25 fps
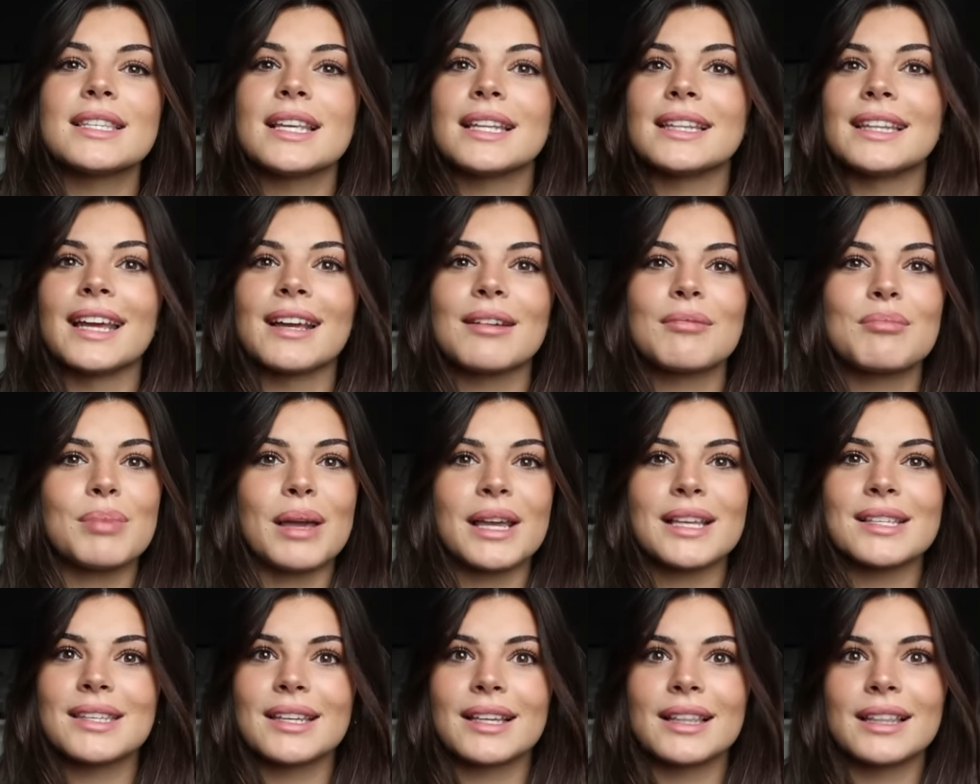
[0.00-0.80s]
and like
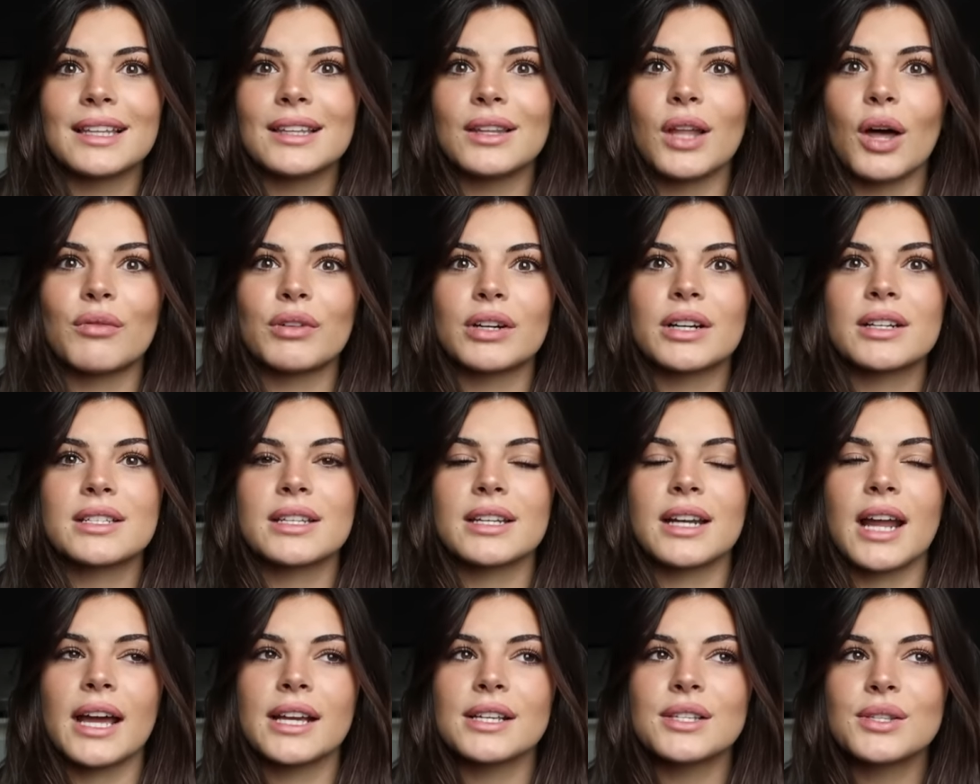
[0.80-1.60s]
basically lovers
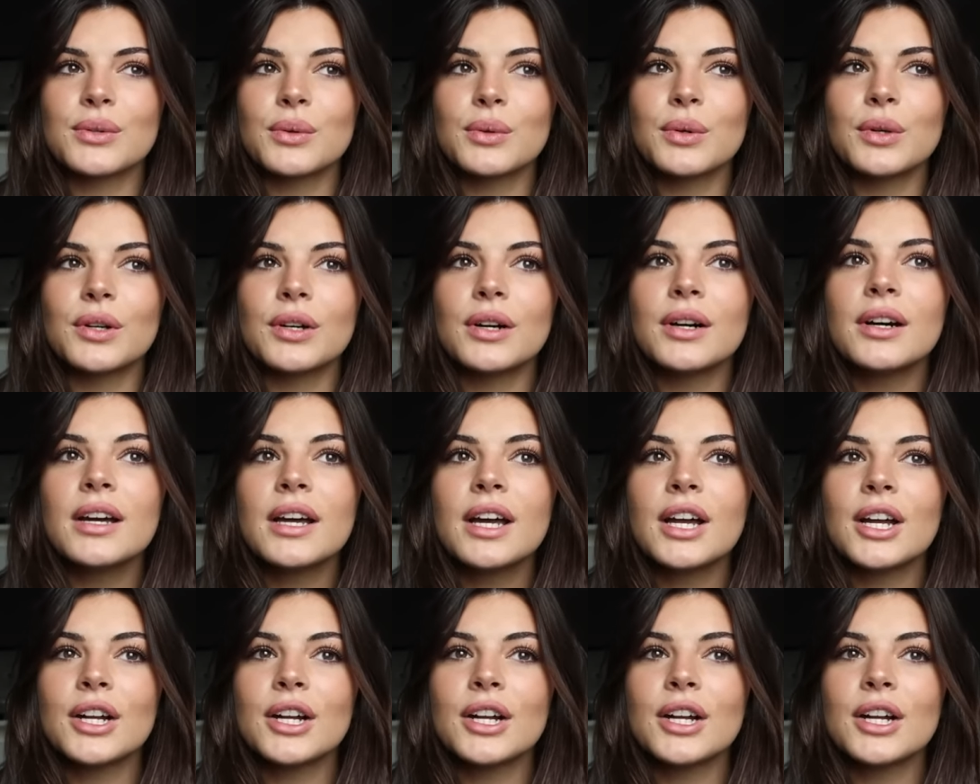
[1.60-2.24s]
in high school.